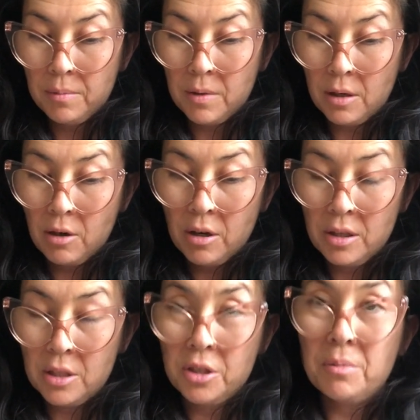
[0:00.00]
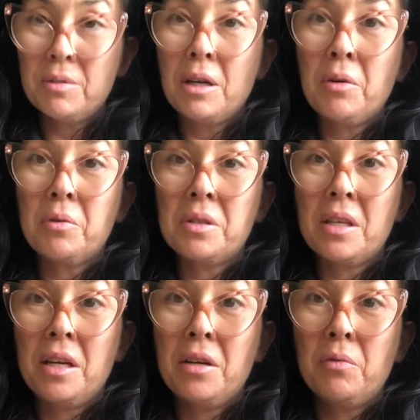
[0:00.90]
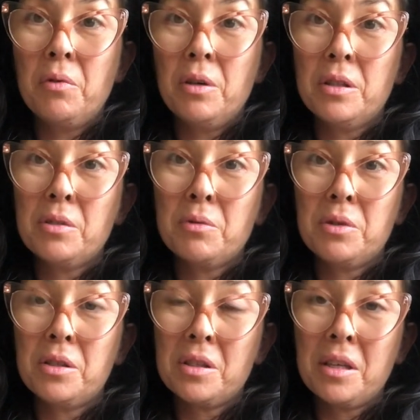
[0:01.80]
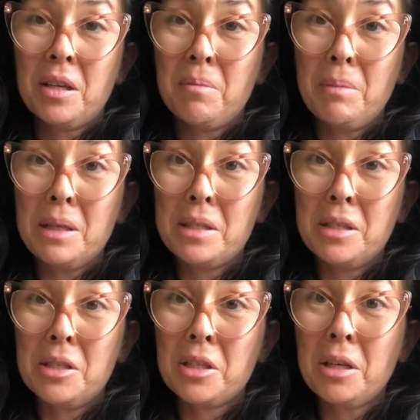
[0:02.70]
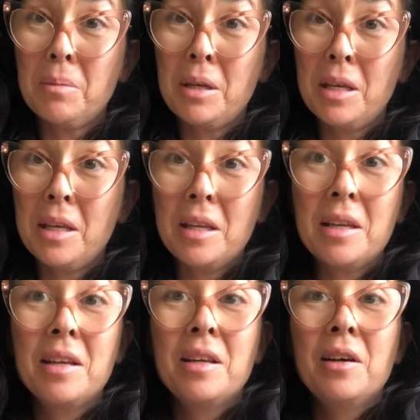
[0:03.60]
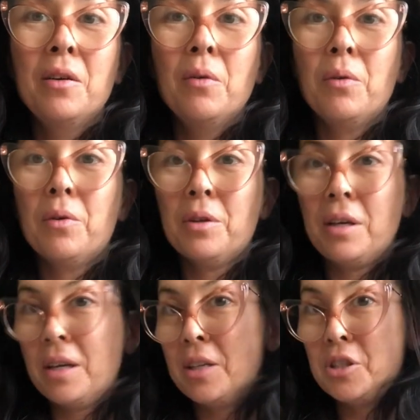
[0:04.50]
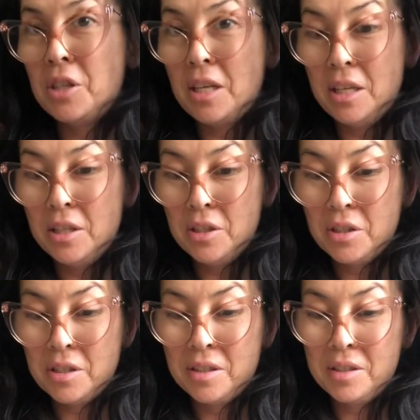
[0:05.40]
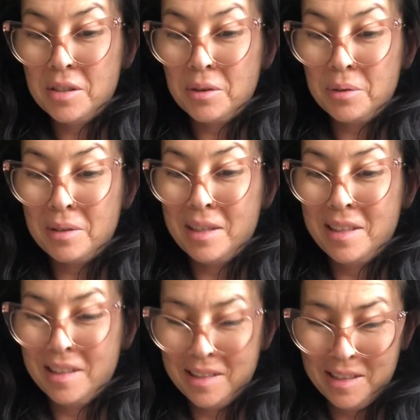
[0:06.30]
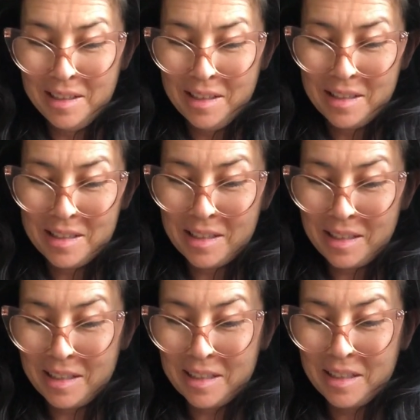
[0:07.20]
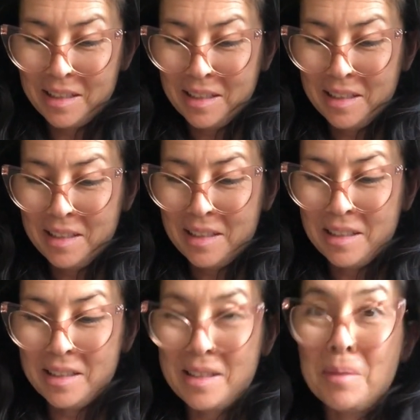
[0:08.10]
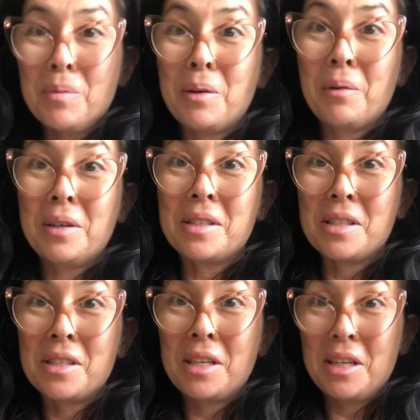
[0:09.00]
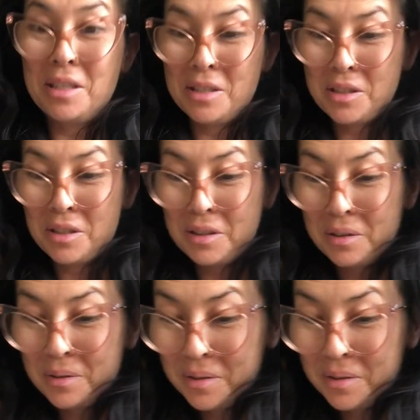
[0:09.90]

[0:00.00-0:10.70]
The card that jumped out was the Eight of Wands, which is like a message coming in, or like a change. So it's like something wants a change, you know.